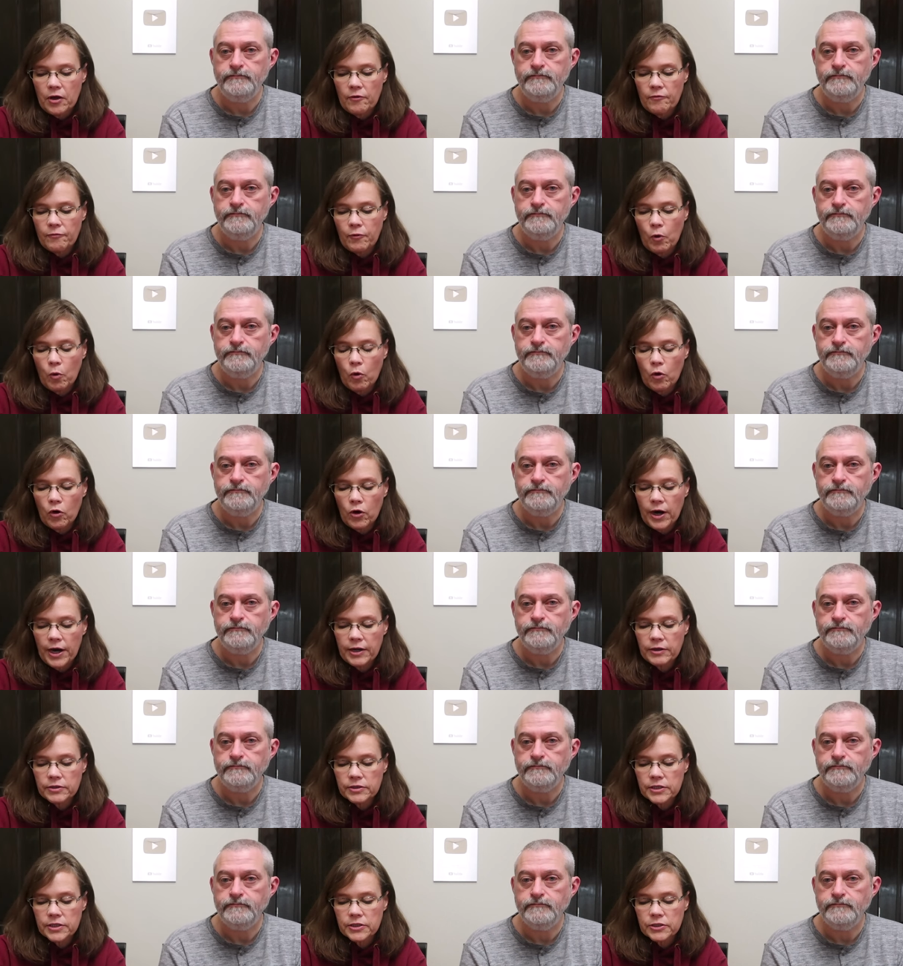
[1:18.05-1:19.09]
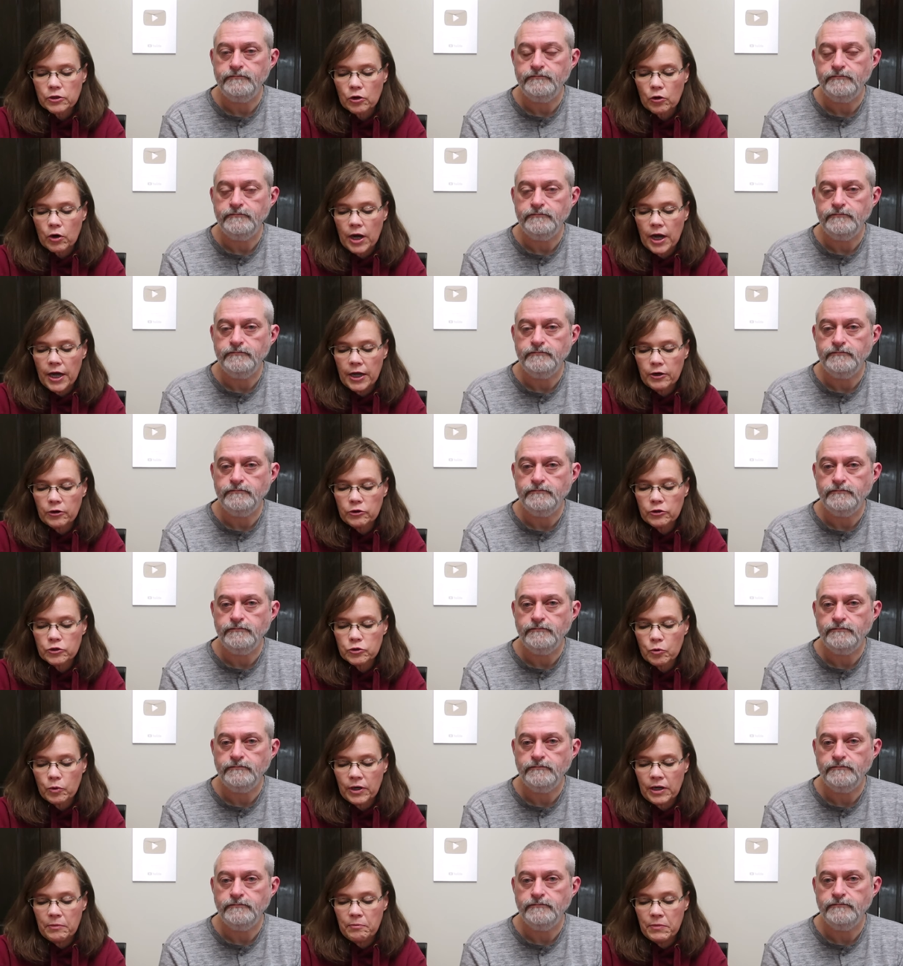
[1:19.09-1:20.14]
Speaker 1: four ounces or
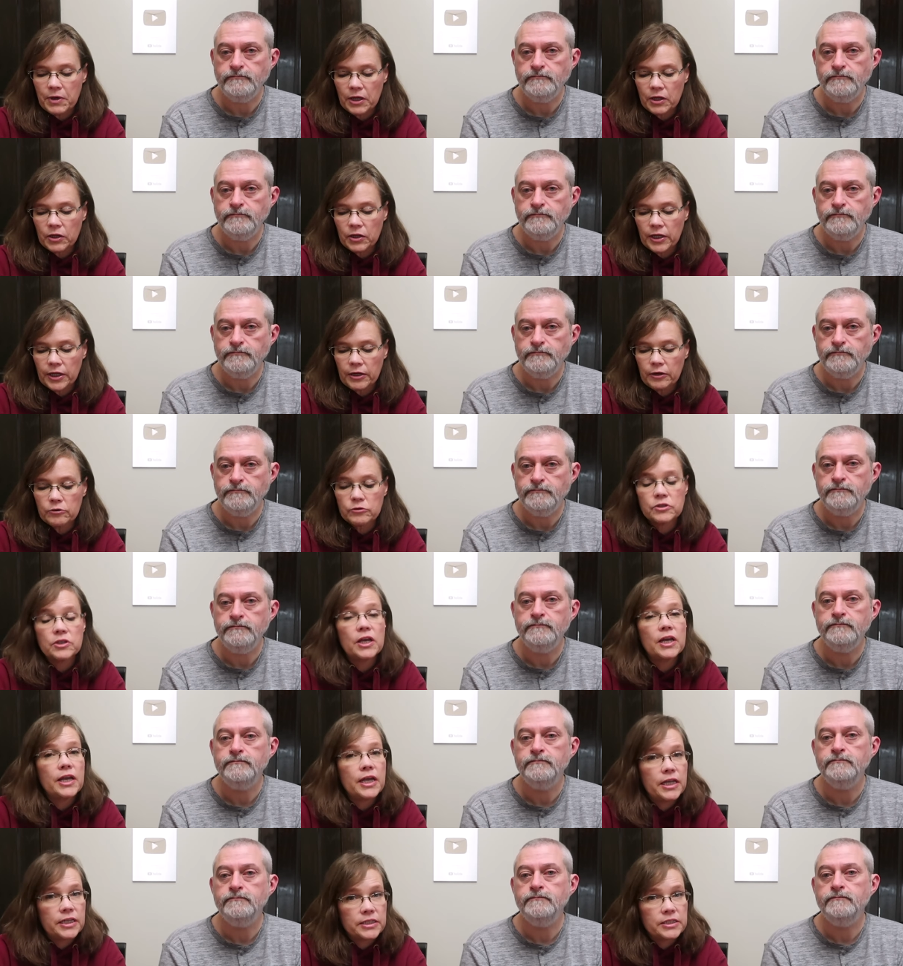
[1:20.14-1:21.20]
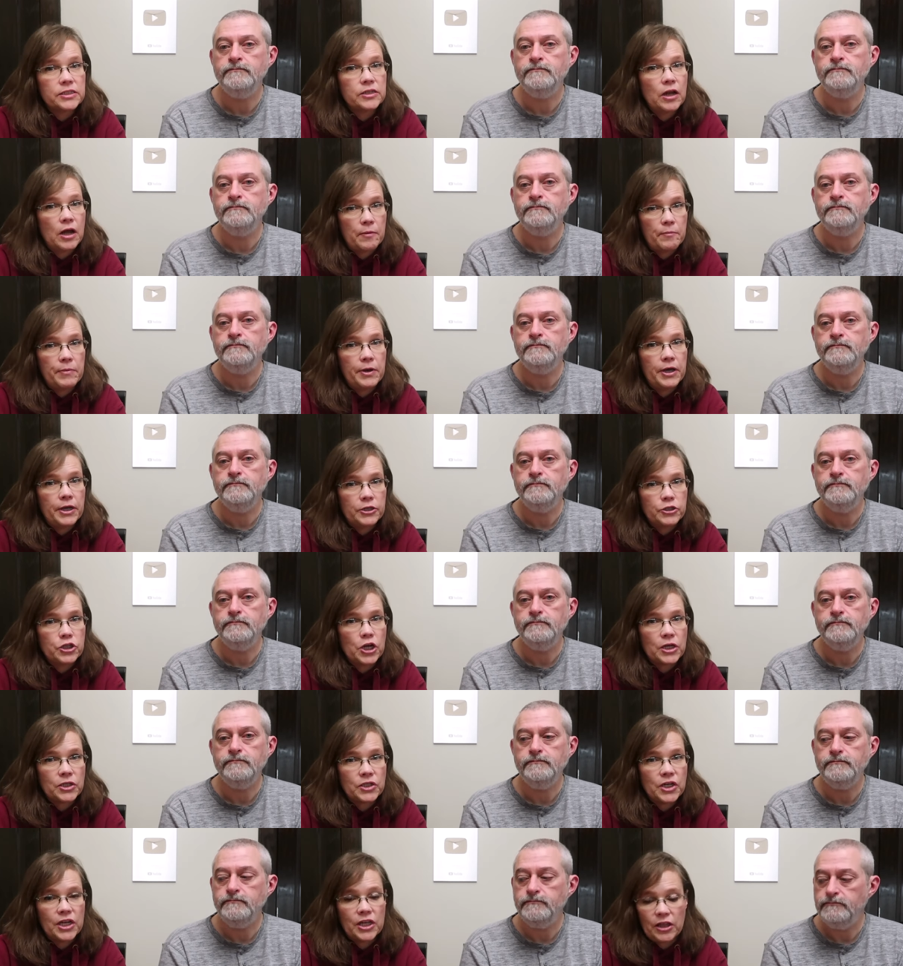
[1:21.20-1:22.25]
120 milliliters. It's not much,
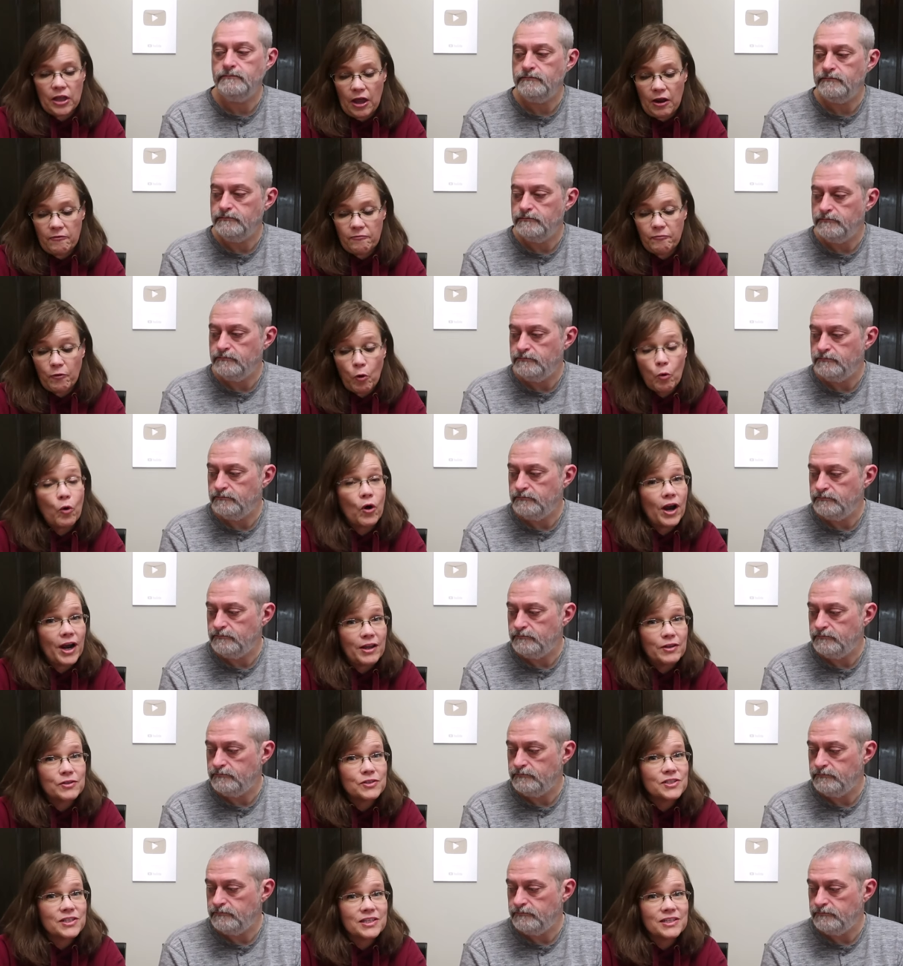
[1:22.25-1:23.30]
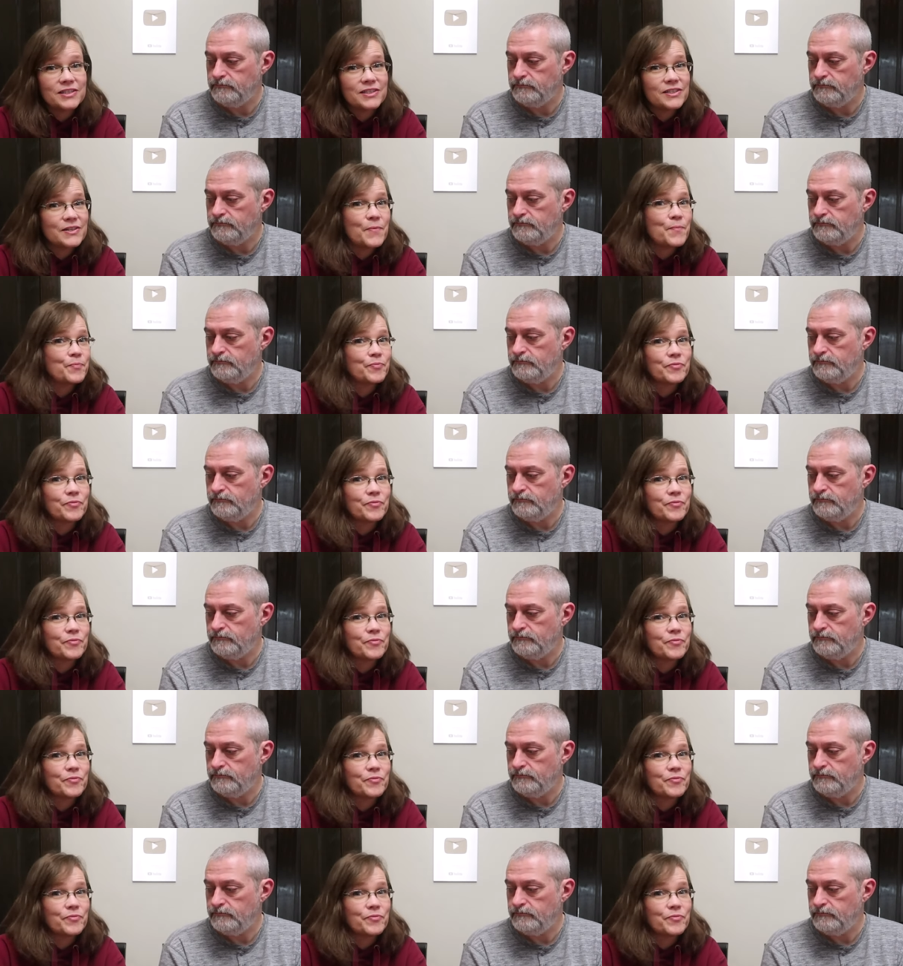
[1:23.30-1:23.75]
I can tell you that. Four ounces,